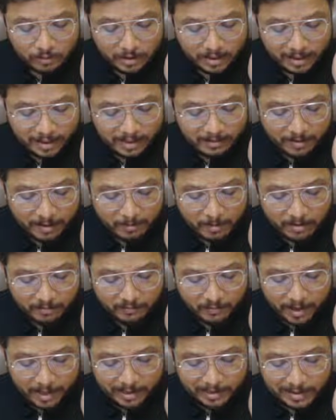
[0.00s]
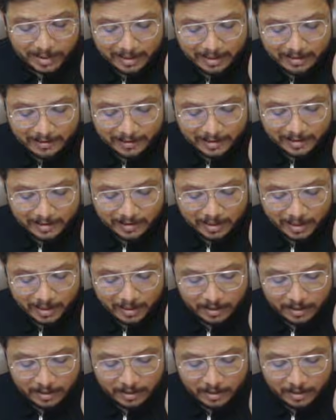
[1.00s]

3 divided by 5 that is 60.